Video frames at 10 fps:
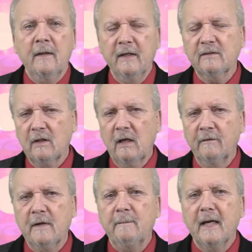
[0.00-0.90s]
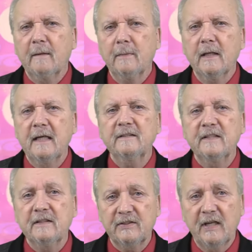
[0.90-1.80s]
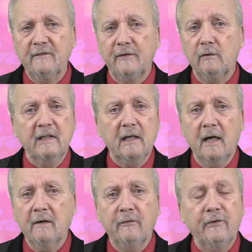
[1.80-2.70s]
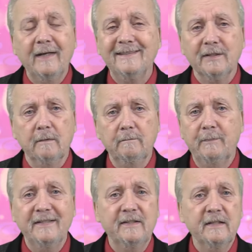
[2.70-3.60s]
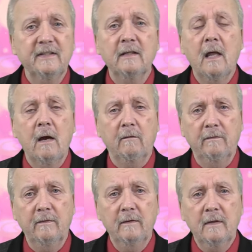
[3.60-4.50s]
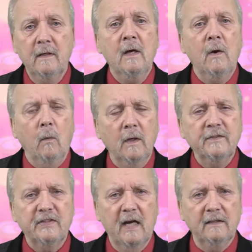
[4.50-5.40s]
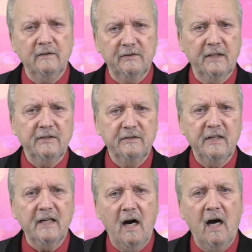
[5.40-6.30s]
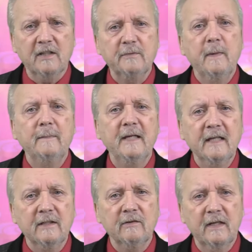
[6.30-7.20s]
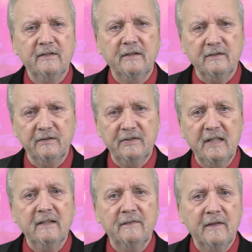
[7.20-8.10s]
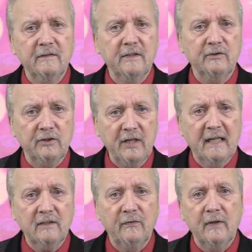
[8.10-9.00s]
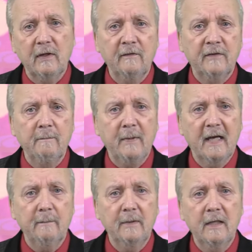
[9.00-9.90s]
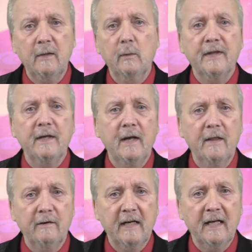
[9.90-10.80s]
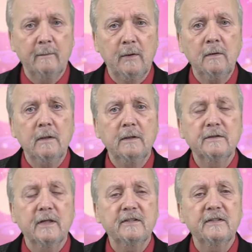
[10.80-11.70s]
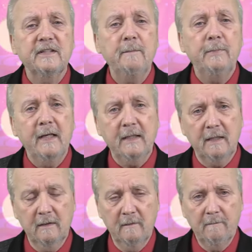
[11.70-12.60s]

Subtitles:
This love compatibility is insightful regarding friendship, business, and love. One sign, such as the ox, may be interesting to see if there is a chance for love compatibility with another animal, such as a pig.